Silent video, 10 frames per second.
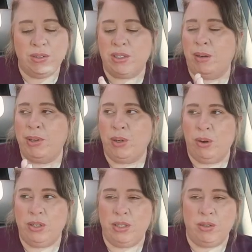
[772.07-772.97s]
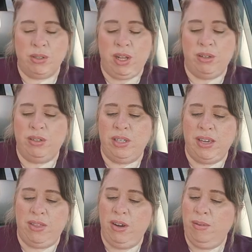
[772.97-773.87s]
It's going to be gorgeous, those colors
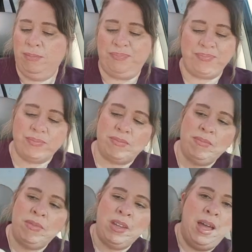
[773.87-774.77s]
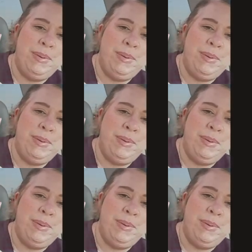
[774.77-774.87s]
together. I